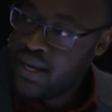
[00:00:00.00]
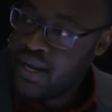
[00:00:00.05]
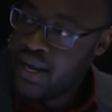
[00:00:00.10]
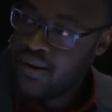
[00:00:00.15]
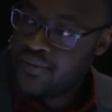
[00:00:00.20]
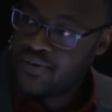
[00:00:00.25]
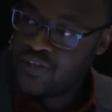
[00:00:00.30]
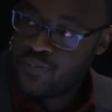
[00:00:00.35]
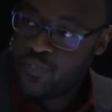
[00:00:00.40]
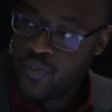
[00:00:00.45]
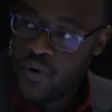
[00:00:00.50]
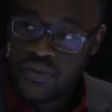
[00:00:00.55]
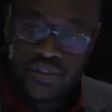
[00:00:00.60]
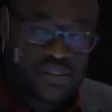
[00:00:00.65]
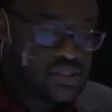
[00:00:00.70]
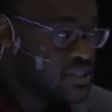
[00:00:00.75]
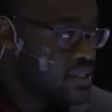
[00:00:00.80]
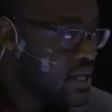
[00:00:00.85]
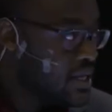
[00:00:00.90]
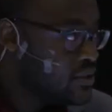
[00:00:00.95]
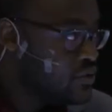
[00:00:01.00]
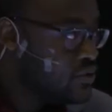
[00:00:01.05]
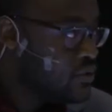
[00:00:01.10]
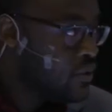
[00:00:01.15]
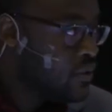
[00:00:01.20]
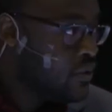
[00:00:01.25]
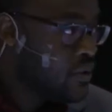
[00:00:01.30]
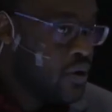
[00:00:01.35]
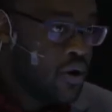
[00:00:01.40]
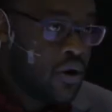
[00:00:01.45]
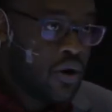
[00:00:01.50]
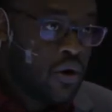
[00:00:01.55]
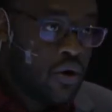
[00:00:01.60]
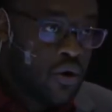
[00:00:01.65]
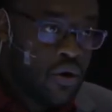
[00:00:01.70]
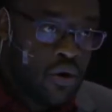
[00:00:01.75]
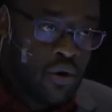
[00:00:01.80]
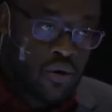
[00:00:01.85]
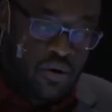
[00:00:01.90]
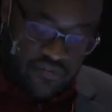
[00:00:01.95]
uh, response that you know,
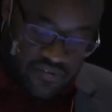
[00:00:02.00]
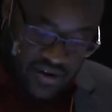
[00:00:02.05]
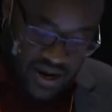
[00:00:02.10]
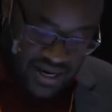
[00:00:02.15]
all of